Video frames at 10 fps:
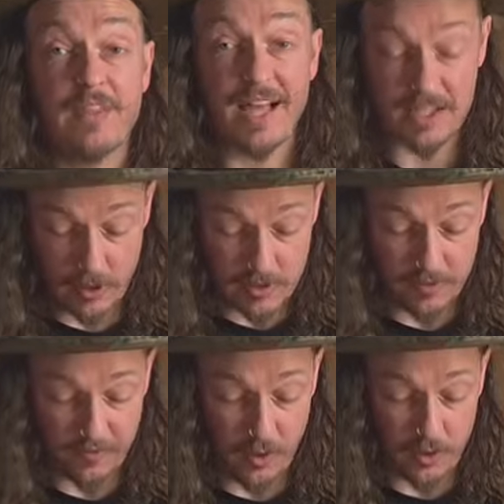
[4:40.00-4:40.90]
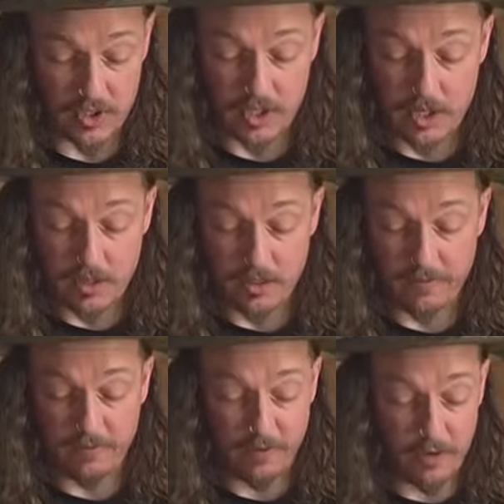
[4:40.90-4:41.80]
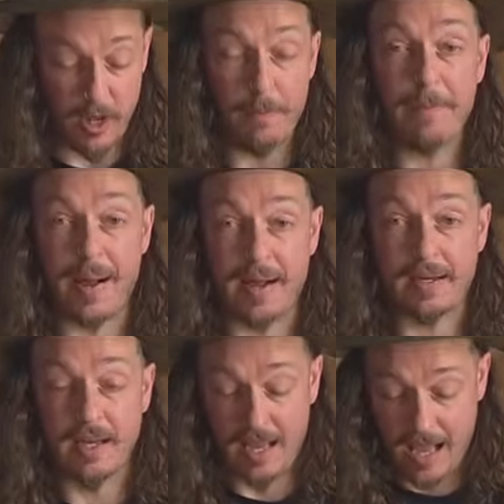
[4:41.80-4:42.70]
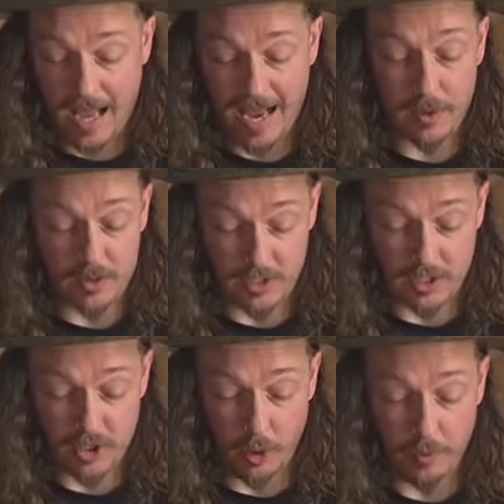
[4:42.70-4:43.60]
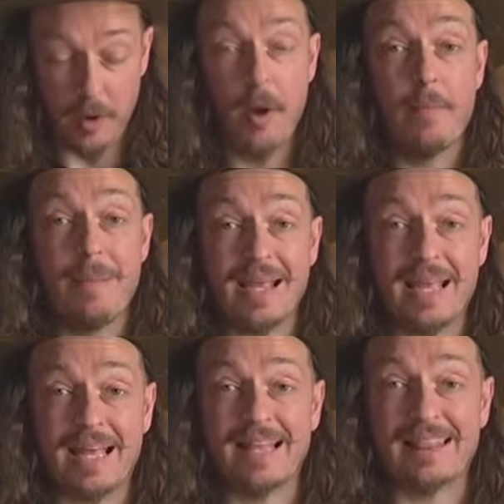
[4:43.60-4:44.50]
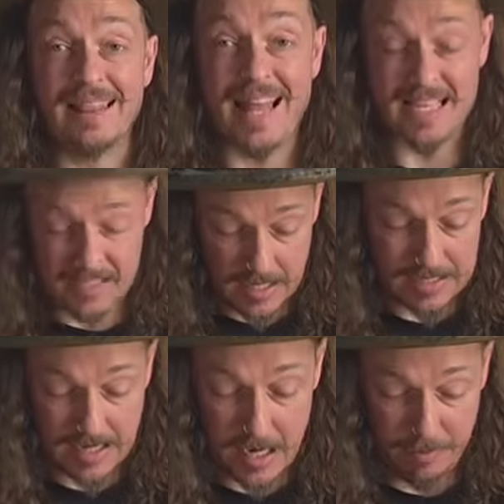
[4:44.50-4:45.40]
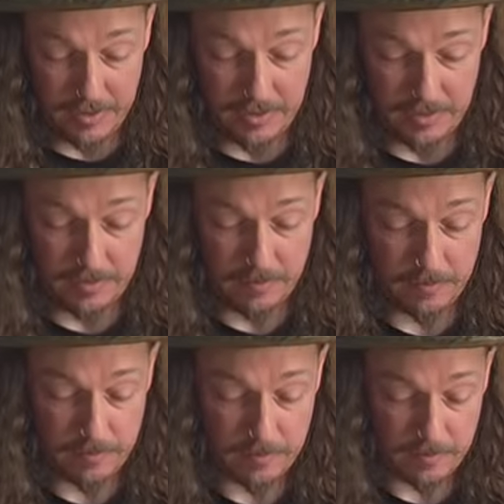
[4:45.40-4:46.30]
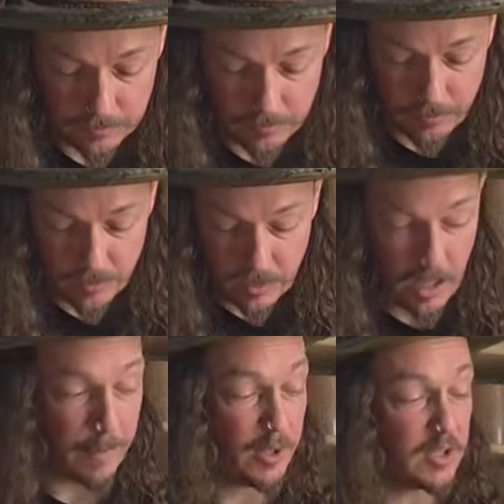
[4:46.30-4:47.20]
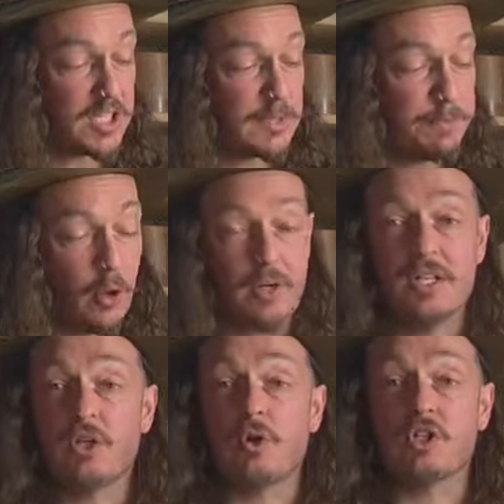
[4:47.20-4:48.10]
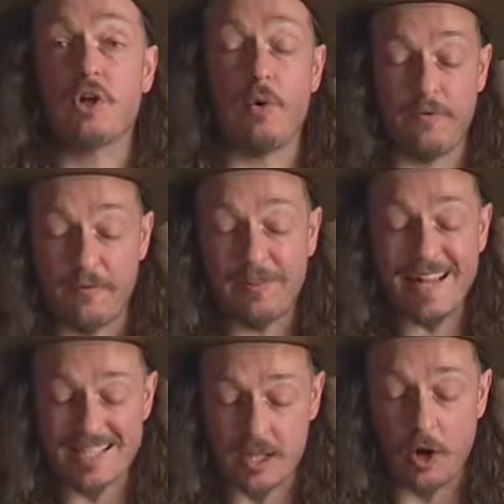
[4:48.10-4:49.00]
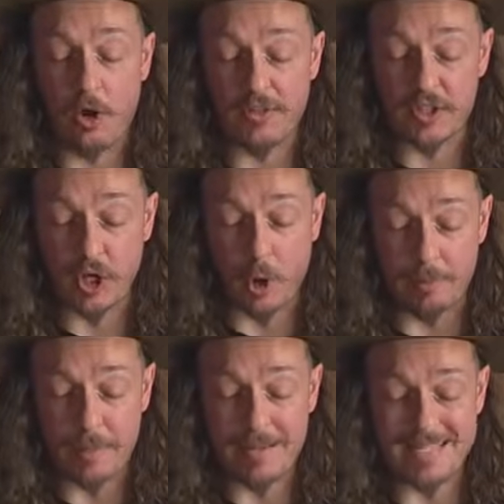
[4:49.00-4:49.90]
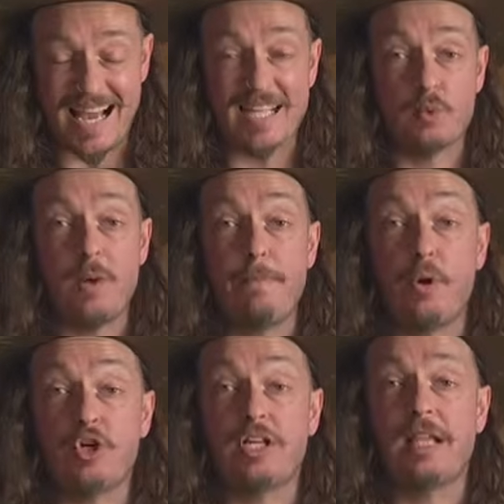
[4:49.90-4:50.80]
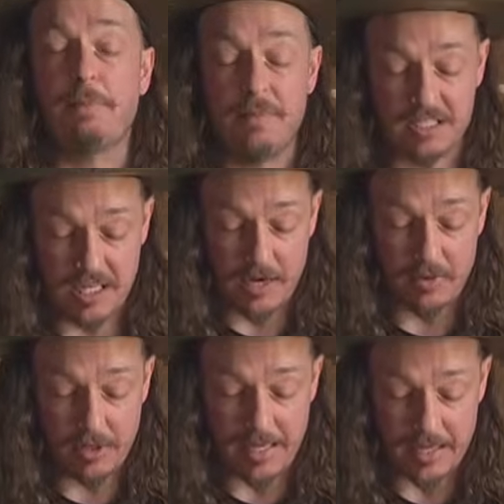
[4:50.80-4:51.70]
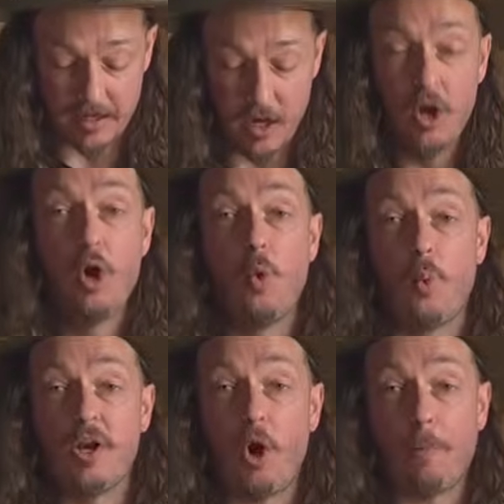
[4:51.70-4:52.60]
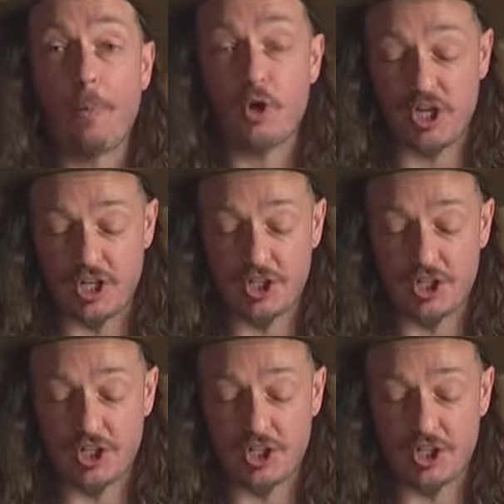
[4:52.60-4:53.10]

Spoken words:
That is going to force the front and back out at the top, making it less tapered. And because this block is also flatter on the top, it means as we're pushing that material in, we're not pushing